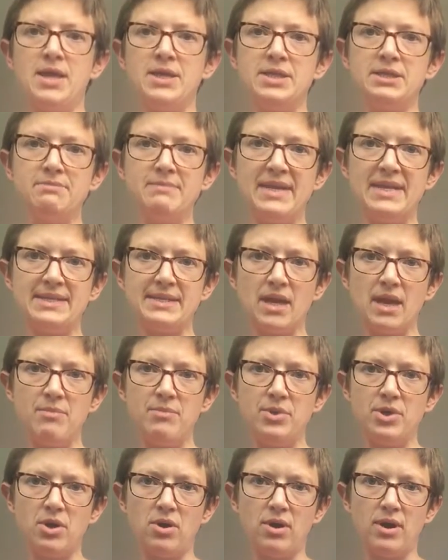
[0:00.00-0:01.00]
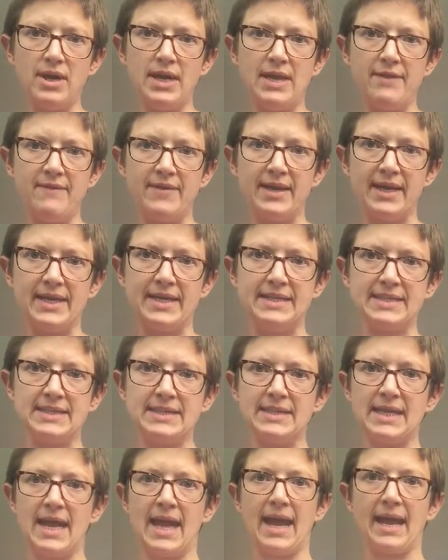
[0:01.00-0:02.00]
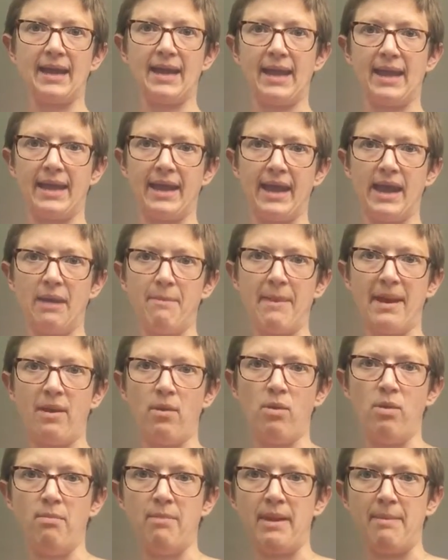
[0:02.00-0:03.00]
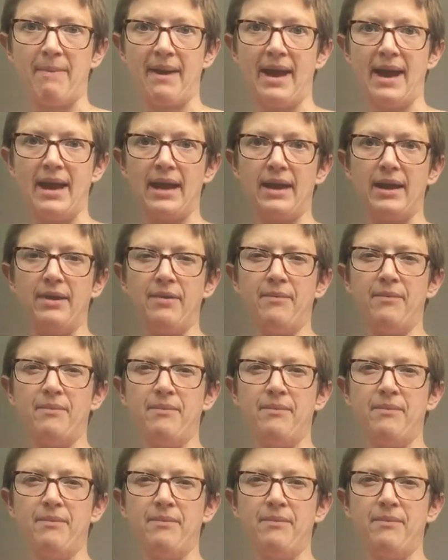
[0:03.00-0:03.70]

just means that I'm not leaving any slack hanging about on my back.